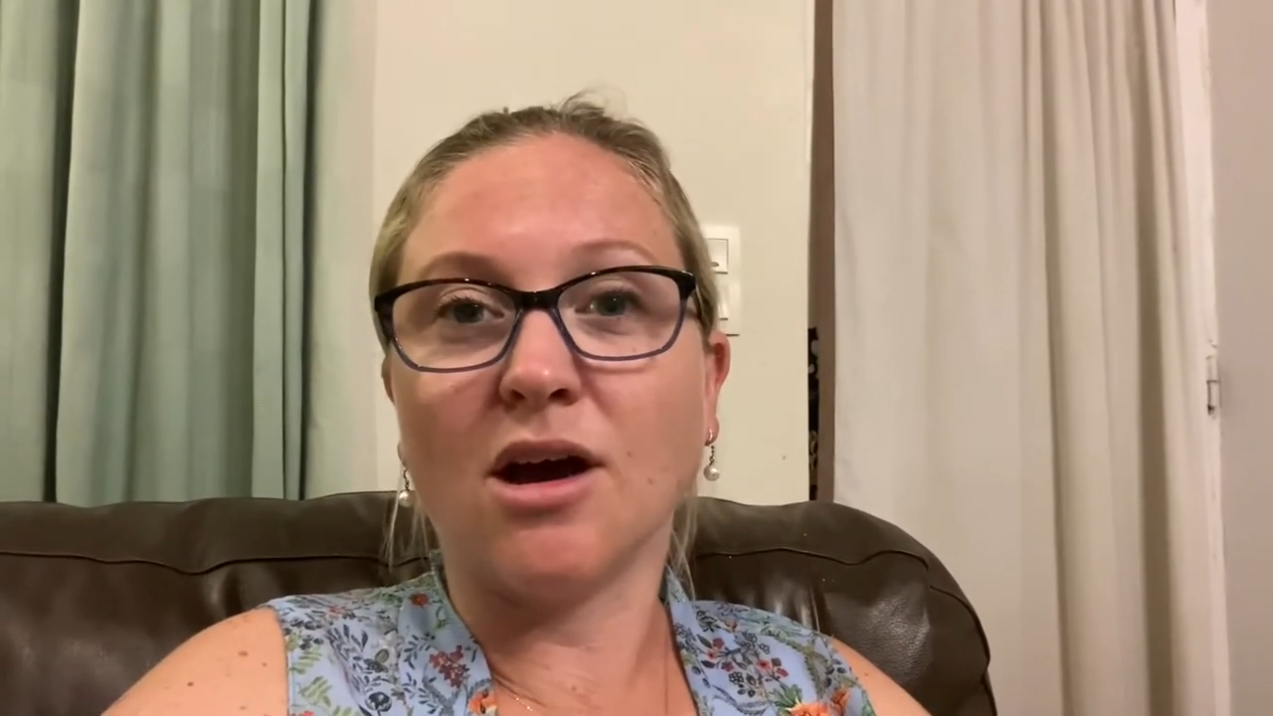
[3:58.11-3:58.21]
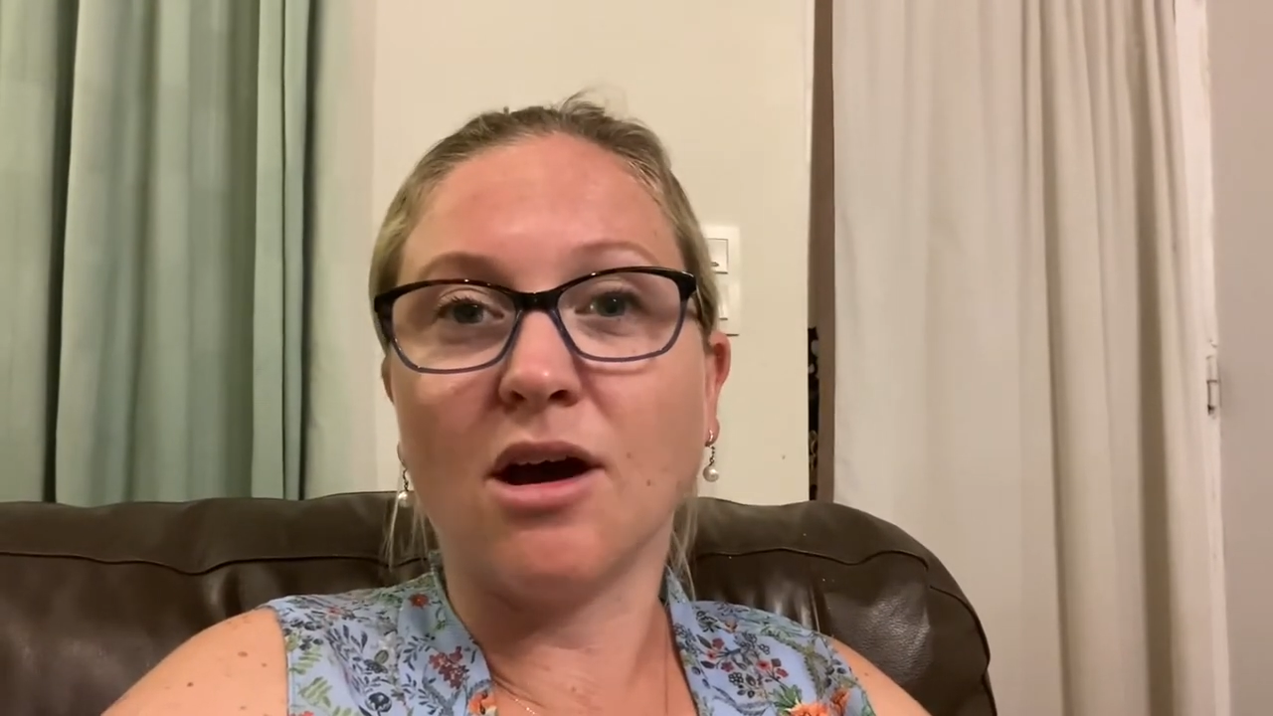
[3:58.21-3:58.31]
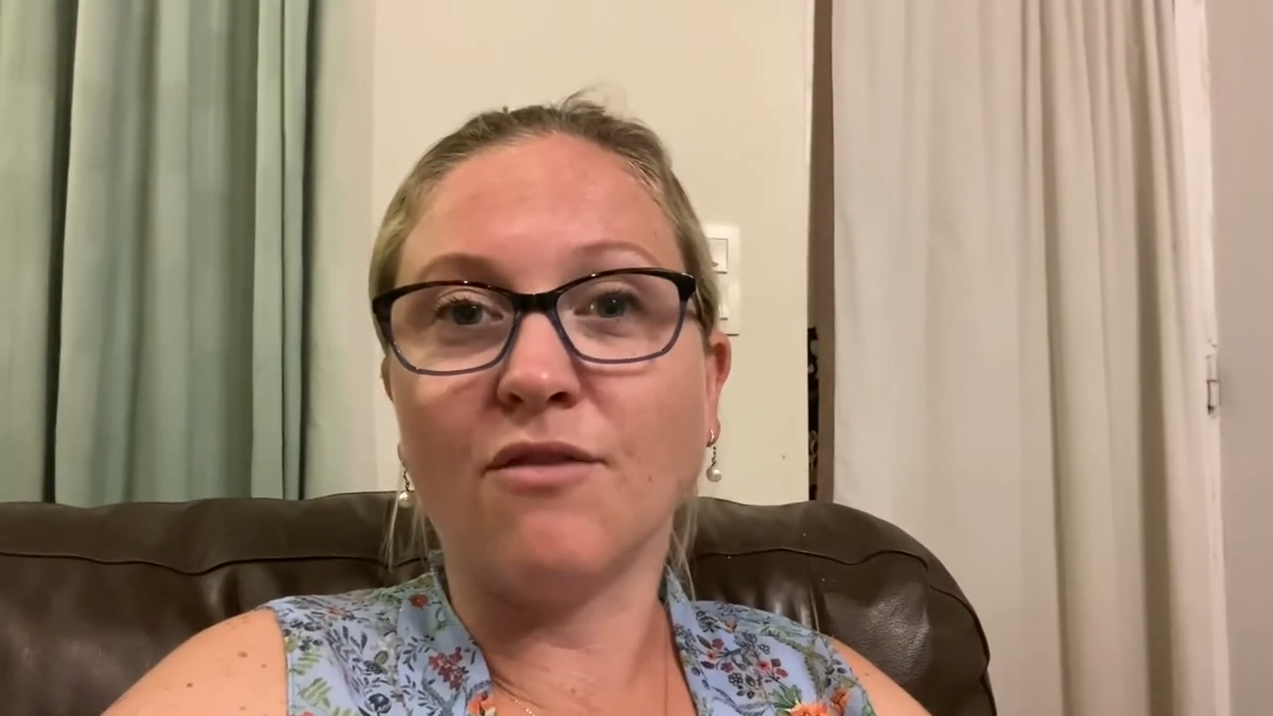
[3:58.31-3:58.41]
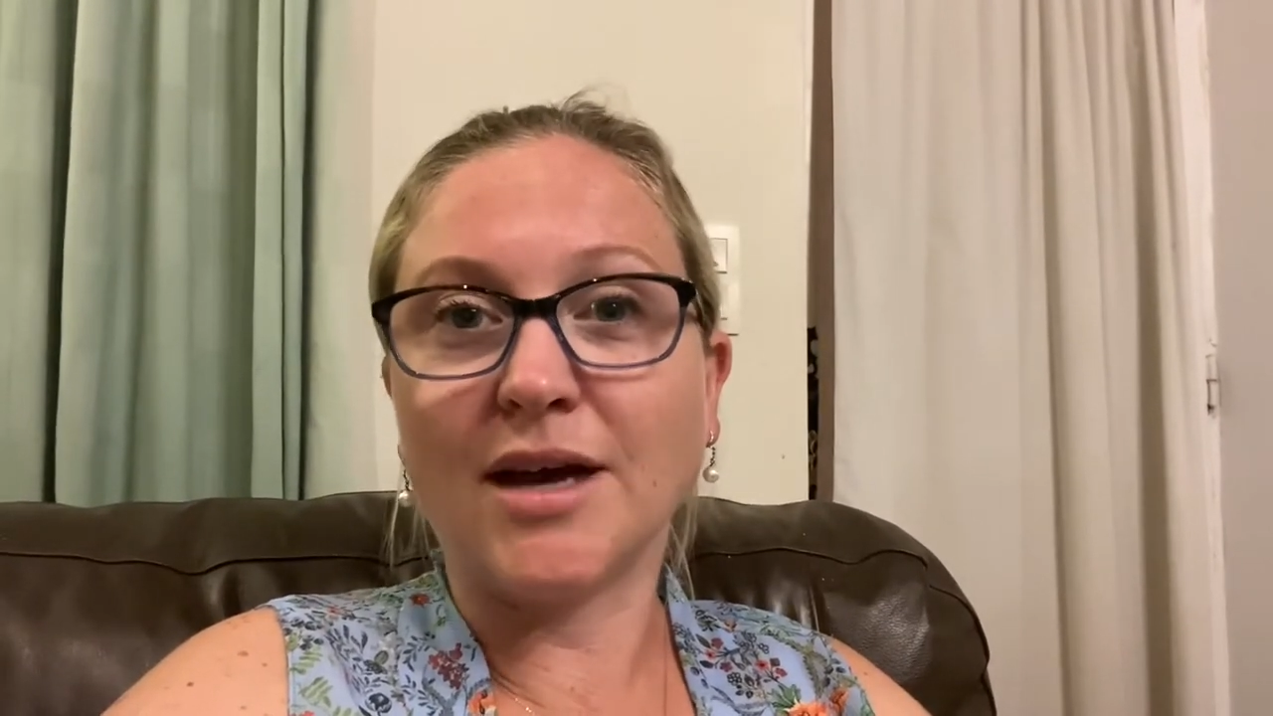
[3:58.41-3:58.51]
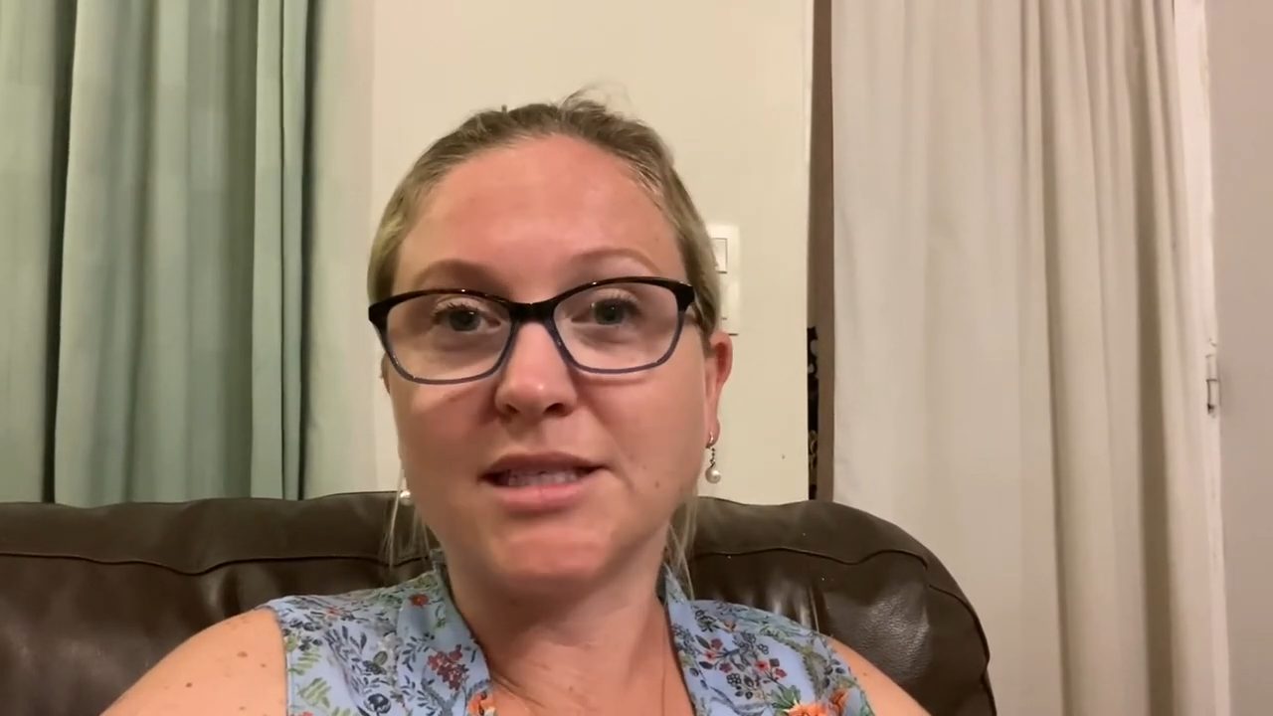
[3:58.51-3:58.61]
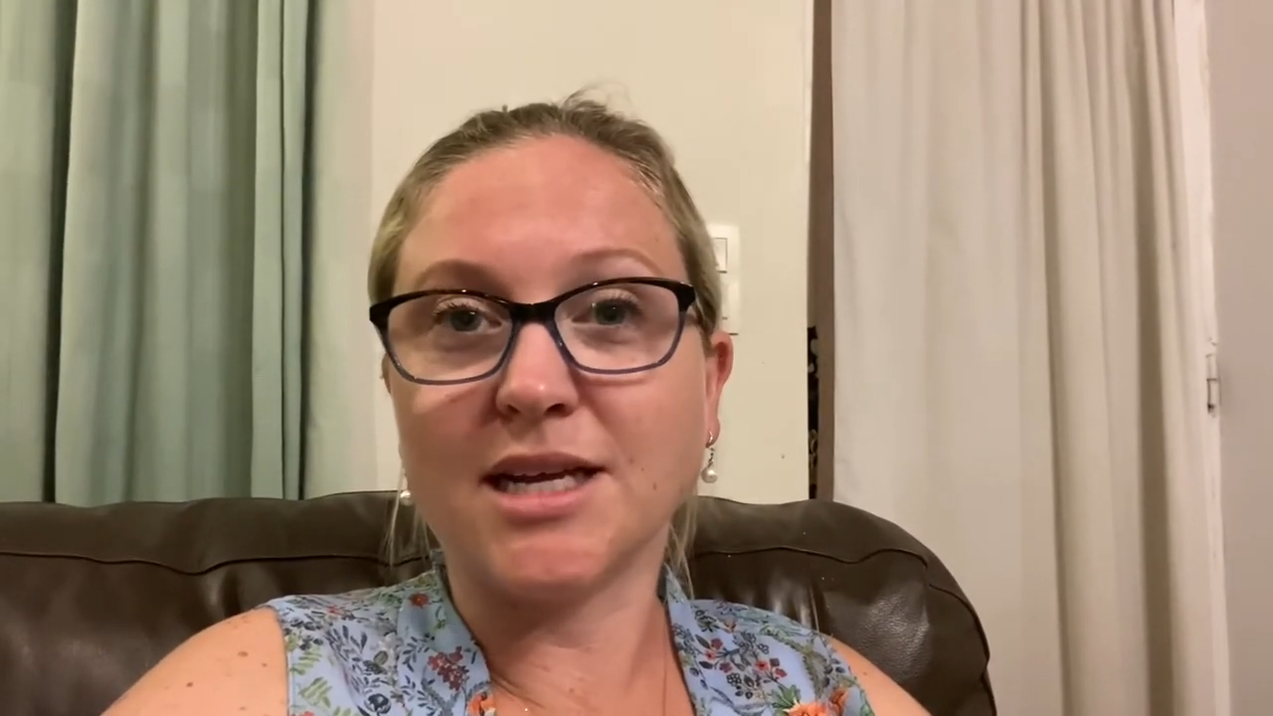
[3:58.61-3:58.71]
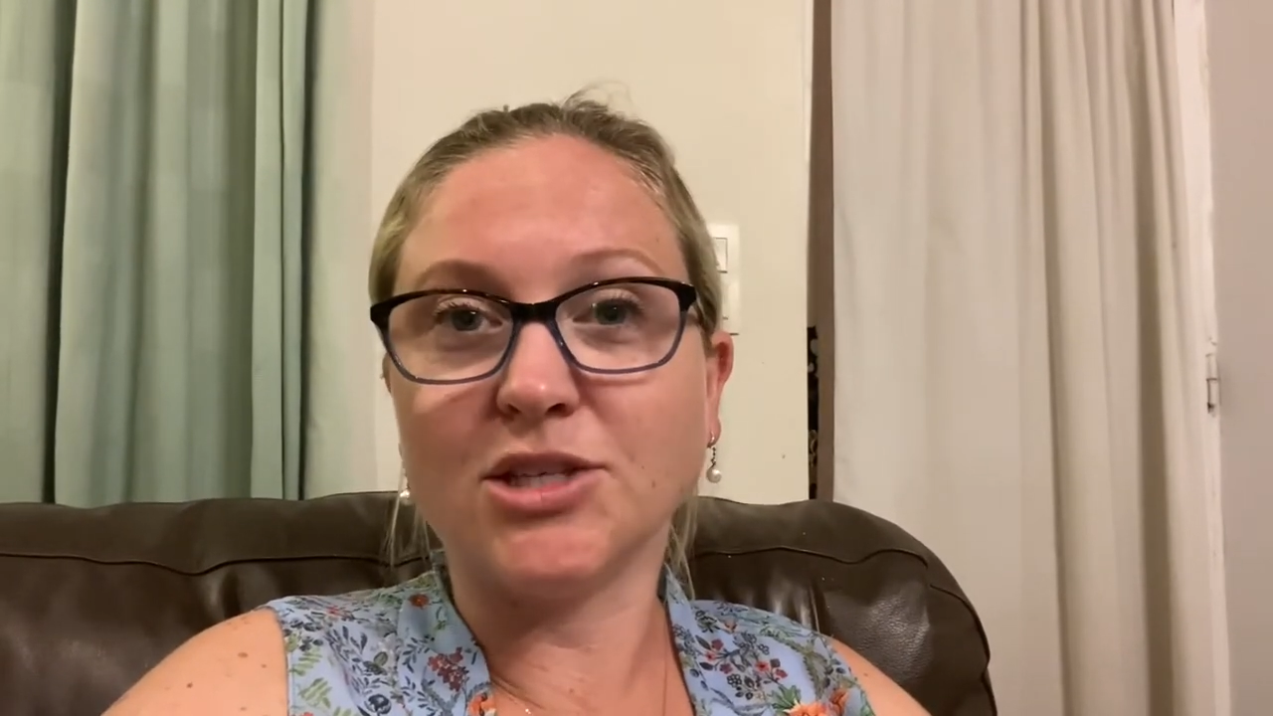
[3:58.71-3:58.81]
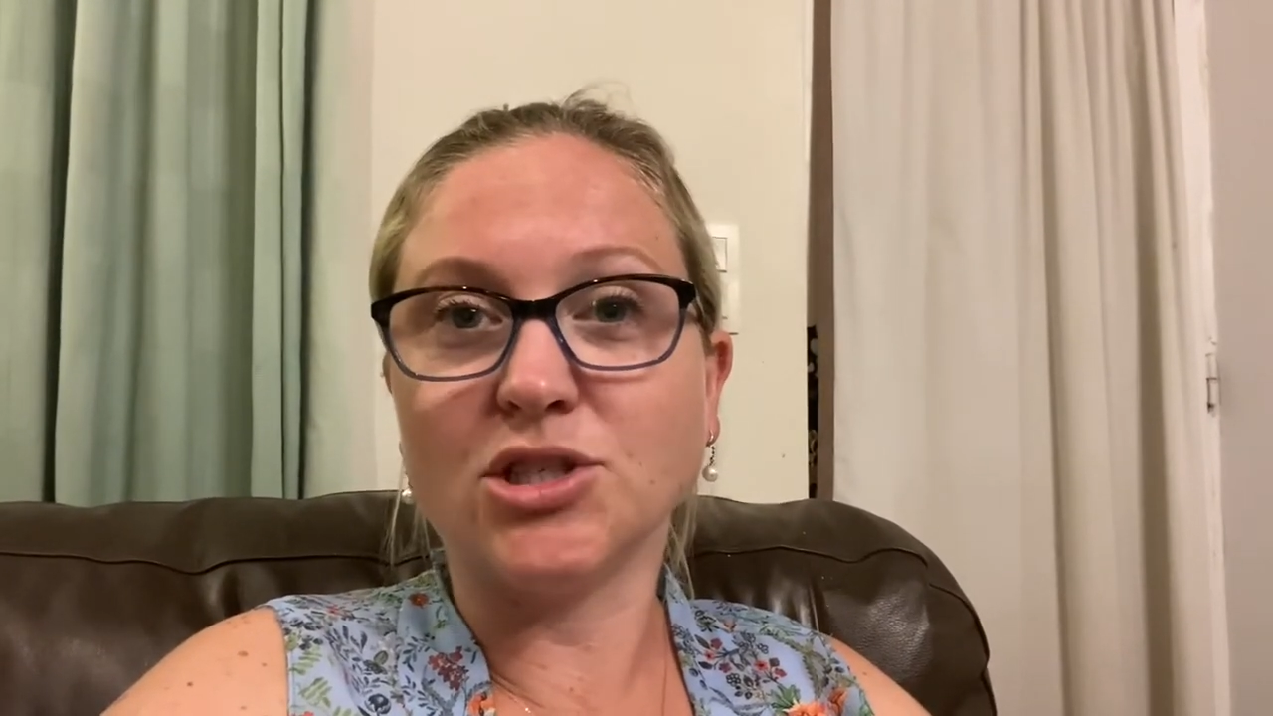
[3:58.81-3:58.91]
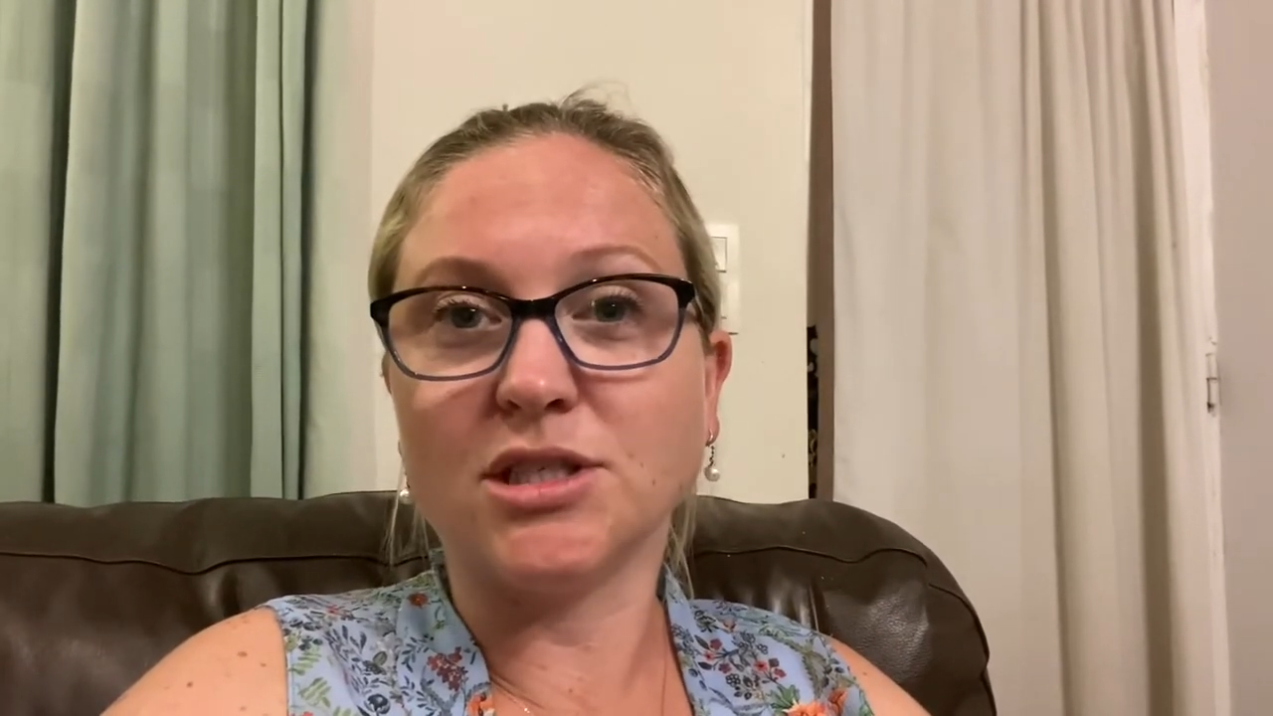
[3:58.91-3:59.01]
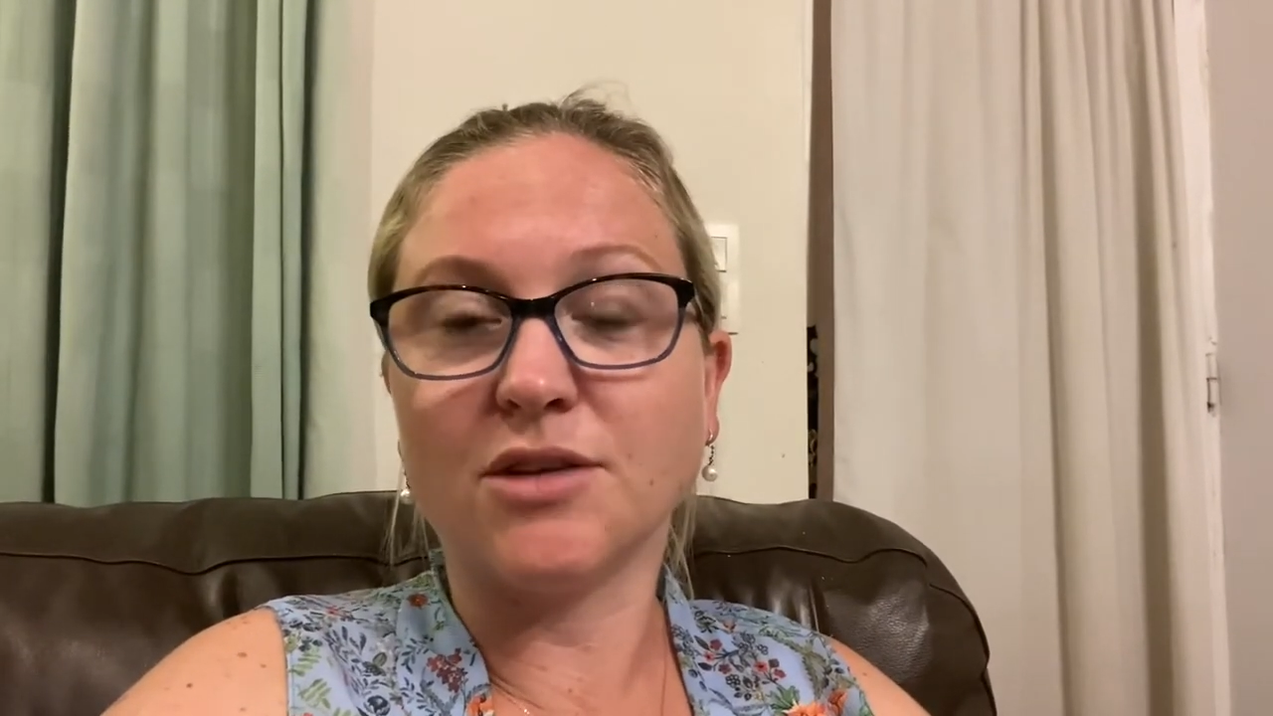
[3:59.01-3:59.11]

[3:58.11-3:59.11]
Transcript: our vaccination